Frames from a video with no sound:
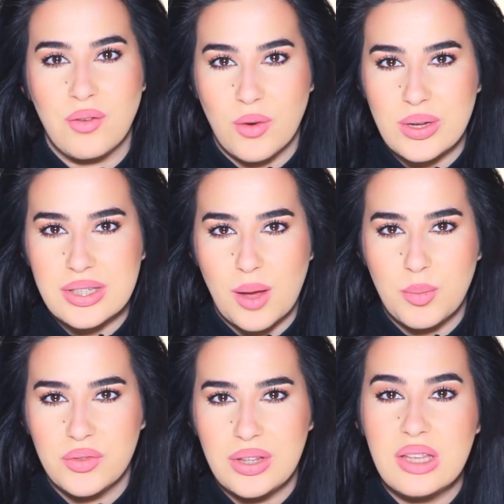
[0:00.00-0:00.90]
everyone's
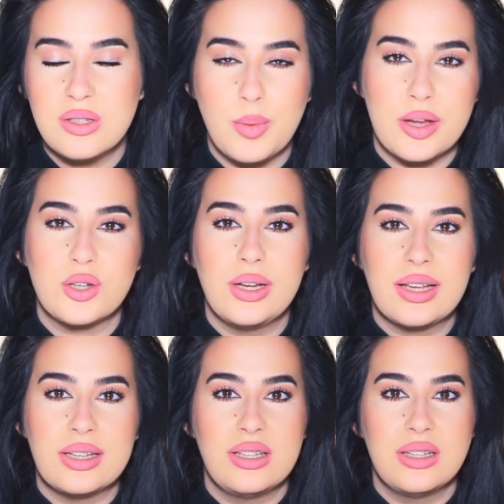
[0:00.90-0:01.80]
cup of tea,
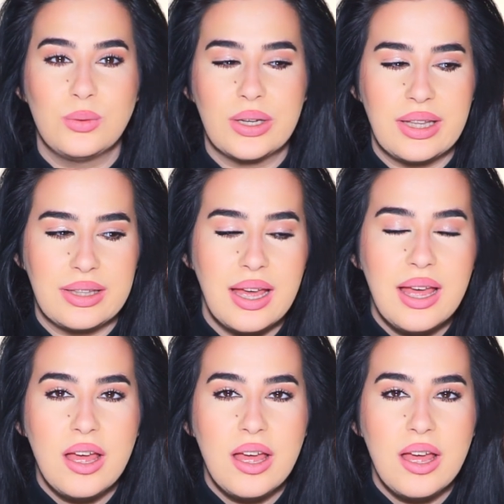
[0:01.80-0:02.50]
especially considering that